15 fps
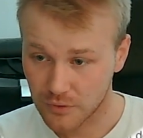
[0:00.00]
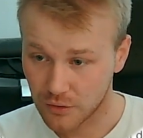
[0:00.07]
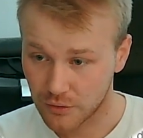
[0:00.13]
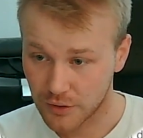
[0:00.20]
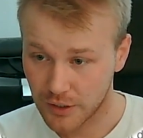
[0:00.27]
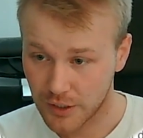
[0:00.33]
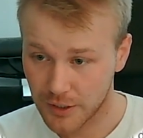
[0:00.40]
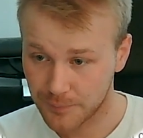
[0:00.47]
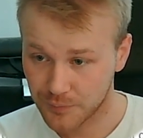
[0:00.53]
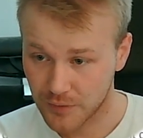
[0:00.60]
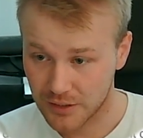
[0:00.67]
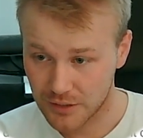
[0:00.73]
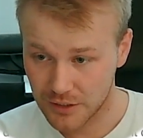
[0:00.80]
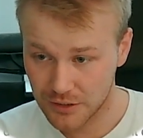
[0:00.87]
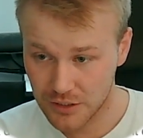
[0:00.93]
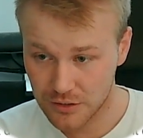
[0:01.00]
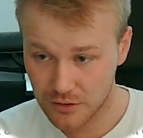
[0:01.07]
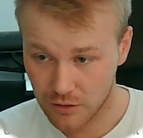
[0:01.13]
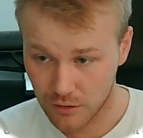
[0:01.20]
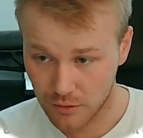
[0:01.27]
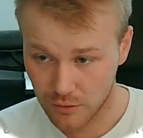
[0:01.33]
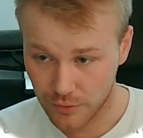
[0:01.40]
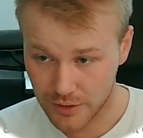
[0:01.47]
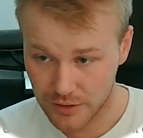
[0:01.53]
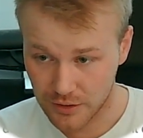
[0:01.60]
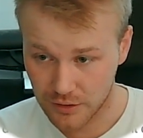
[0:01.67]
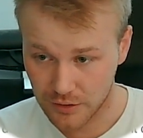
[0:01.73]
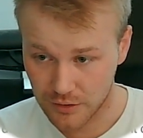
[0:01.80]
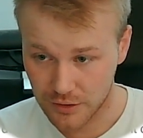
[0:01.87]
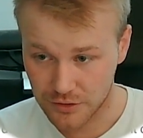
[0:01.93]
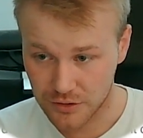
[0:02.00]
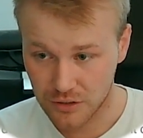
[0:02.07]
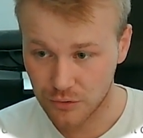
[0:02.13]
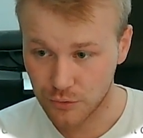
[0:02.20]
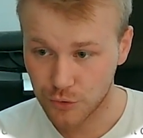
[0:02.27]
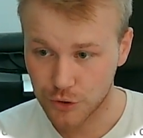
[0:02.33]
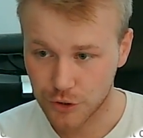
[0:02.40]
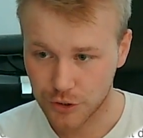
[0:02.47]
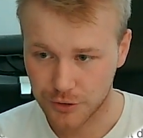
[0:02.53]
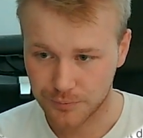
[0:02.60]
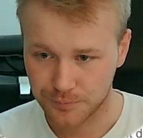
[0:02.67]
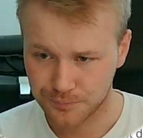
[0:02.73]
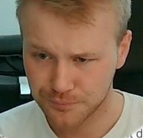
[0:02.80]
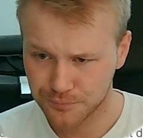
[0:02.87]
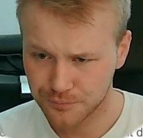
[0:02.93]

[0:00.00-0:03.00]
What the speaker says: Okay, and this is already the solution.